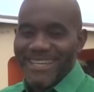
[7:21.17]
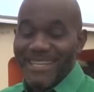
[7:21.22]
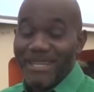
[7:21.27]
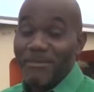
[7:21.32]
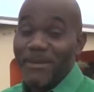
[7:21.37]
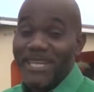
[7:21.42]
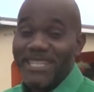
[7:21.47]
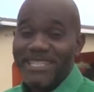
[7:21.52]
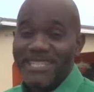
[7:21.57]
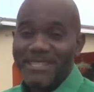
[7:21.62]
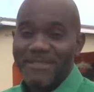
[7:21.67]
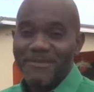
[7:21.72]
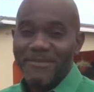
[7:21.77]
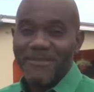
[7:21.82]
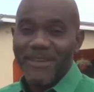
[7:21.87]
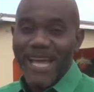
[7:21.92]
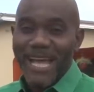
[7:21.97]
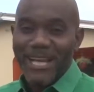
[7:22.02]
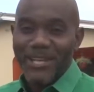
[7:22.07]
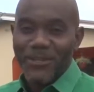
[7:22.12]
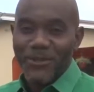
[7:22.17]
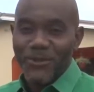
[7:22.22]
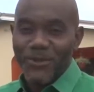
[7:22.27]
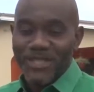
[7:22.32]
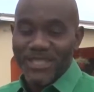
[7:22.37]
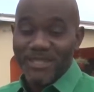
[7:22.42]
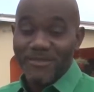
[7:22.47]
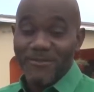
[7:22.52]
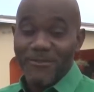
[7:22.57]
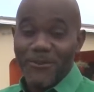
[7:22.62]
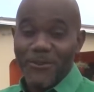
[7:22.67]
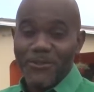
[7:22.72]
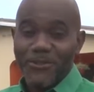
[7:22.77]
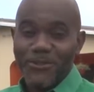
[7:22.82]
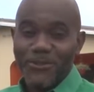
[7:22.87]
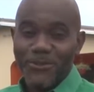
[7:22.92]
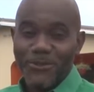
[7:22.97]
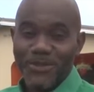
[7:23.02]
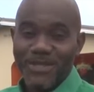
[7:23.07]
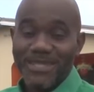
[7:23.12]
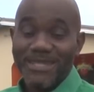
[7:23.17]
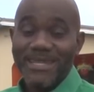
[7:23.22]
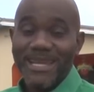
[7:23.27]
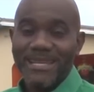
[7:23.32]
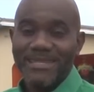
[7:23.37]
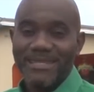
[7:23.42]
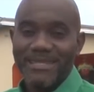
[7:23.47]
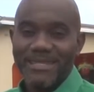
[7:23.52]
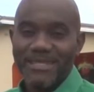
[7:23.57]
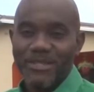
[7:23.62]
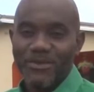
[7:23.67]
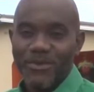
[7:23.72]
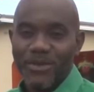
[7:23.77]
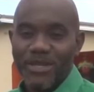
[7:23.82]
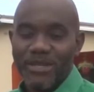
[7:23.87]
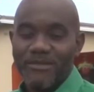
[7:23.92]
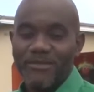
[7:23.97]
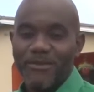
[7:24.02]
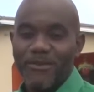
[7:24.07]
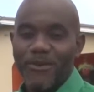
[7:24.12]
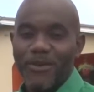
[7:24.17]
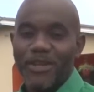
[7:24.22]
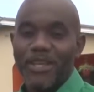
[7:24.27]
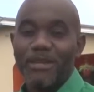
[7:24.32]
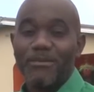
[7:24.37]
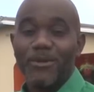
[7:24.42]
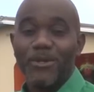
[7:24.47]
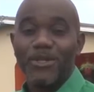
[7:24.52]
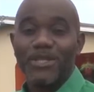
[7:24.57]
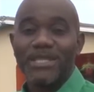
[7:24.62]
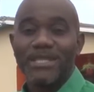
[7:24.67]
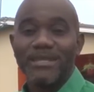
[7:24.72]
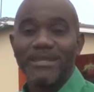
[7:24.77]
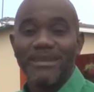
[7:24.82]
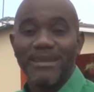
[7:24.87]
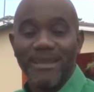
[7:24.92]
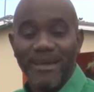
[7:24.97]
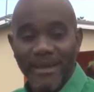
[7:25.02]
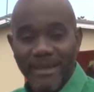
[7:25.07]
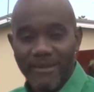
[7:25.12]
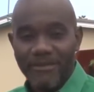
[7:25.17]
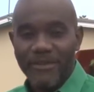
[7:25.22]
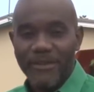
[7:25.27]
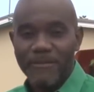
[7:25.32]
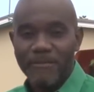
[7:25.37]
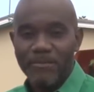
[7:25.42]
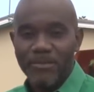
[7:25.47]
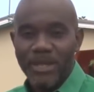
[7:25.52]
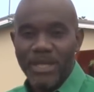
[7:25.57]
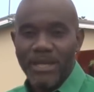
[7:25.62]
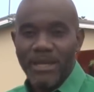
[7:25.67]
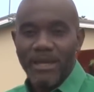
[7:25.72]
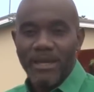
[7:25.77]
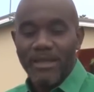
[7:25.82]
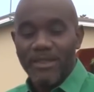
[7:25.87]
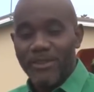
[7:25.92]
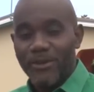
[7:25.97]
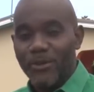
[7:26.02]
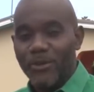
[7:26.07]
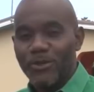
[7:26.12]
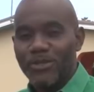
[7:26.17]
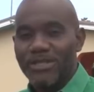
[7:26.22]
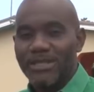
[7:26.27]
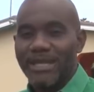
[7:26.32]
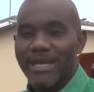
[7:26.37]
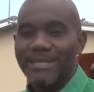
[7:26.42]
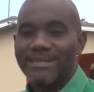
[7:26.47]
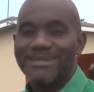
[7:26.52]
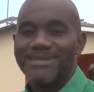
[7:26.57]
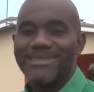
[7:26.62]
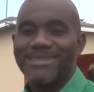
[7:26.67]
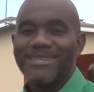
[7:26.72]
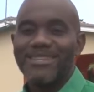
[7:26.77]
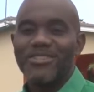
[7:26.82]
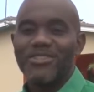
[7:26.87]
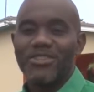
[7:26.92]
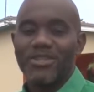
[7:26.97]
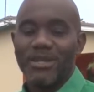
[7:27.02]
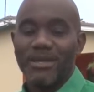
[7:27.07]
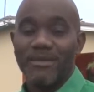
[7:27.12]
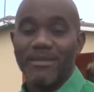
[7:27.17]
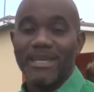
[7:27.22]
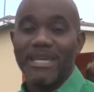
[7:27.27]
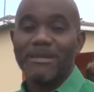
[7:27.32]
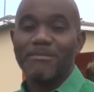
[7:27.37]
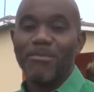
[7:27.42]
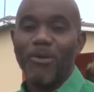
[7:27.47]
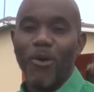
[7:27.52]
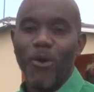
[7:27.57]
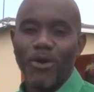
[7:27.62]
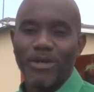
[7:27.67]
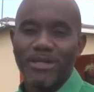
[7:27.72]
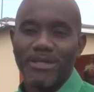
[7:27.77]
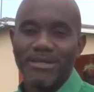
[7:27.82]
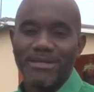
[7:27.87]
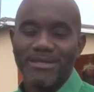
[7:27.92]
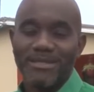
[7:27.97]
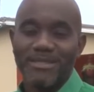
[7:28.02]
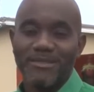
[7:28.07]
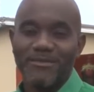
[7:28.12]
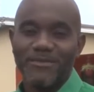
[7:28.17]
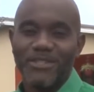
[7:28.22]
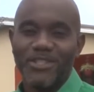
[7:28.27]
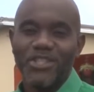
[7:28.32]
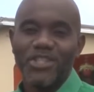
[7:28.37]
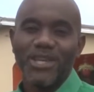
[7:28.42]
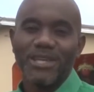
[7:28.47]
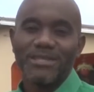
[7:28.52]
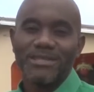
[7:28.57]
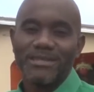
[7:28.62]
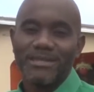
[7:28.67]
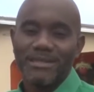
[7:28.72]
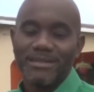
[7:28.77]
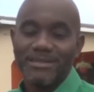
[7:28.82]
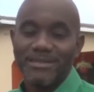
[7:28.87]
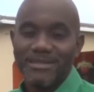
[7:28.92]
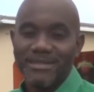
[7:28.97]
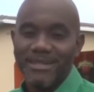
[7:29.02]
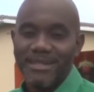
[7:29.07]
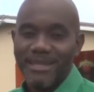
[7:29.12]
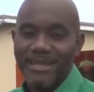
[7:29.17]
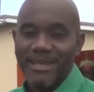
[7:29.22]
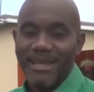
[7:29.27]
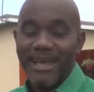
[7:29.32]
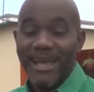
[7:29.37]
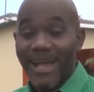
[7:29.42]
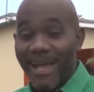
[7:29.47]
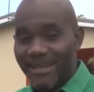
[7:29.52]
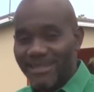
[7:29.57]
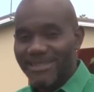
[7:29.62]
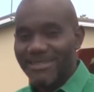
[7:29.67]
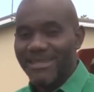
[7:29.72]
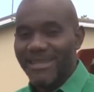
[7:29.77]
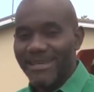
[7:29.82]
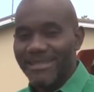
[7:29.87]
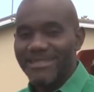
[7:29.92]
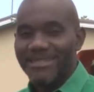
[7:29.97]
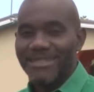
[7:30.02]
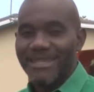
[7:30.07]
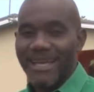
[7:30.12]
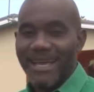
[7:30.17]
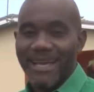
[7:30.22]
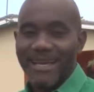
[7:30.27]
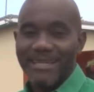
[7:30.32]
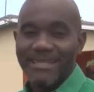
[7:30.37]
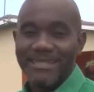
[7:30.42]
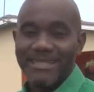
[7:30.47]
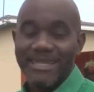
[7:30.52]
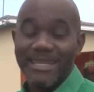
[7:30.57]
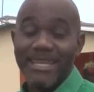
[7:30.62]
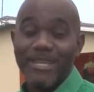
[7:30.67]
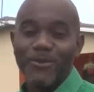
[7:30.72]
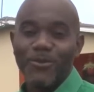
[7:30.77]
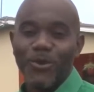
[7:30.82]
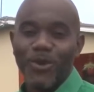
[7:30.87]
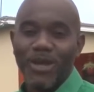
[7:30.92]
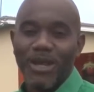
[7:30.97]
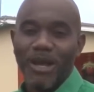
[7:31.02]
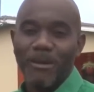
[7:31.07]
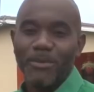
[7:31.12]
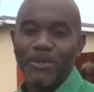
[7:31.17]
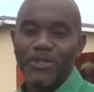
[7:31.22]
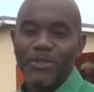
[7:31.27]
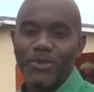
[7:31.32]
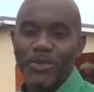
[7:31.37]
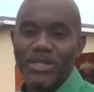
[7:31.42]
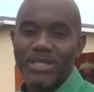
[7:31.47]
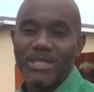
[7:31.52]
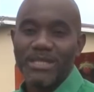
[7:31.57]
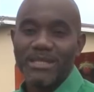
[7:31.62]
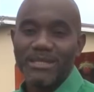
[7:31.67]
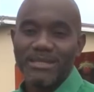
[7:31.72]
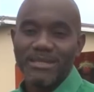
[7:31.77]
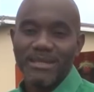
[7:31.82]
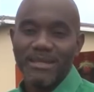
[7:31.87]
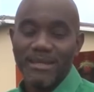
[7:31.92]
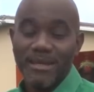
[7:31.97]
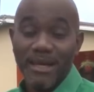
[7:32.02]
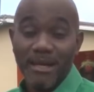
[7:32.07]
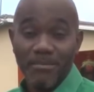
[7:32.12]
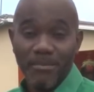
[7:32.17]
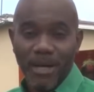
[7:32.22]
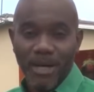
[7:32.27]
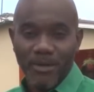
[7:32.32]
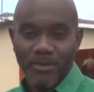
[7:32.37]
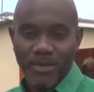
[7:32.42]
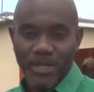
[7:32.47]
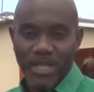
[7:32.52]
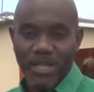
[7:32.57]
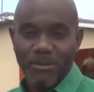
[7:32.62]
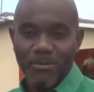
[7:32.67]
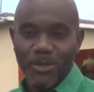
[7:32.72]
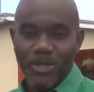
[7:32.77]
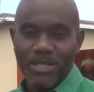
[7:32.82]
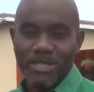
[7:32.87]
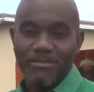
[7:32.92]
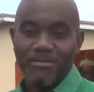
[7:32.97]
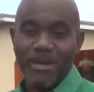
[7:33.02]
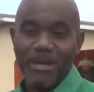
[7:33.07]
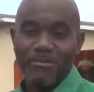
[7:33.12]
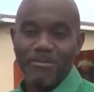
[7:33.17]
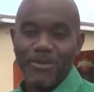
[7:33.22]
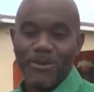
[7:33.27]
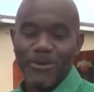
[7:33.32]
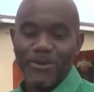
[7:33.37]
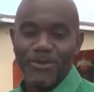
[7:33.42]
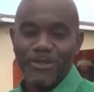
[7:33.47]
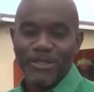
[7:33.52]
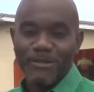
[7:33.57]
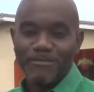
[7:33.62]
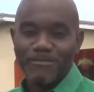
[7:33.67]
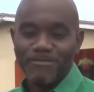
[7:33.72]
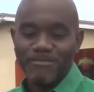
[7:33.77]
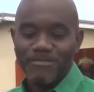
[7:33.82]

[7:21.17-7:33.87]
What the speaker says: The basic values and virtues necessary for community life, those that teach the importance of justice, access and equal opportunities among community members.